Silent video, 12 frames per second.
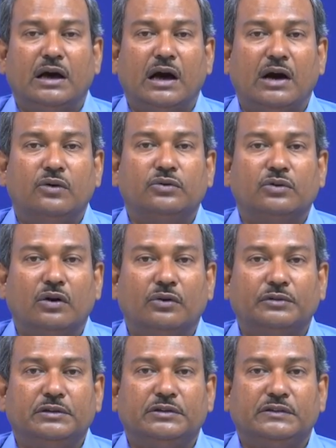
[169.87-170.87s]
out
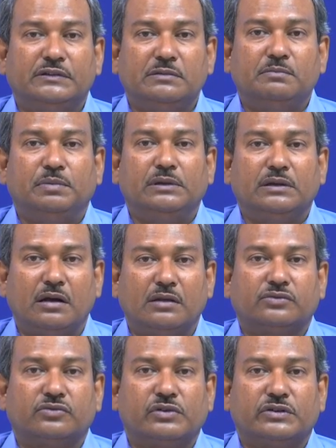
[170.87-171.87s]
of the simple
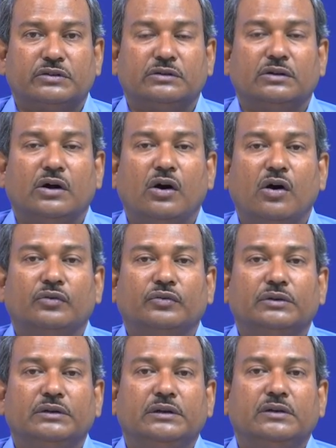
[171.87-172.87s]
consideration of
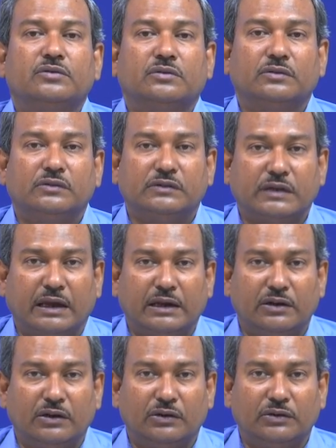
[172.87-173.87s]
Newton's
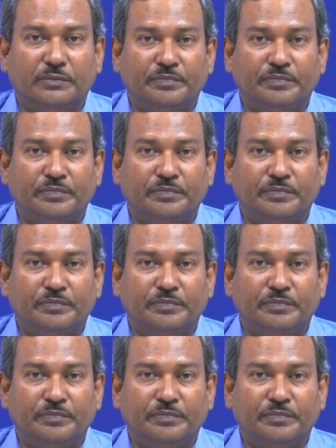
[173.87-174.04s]
second law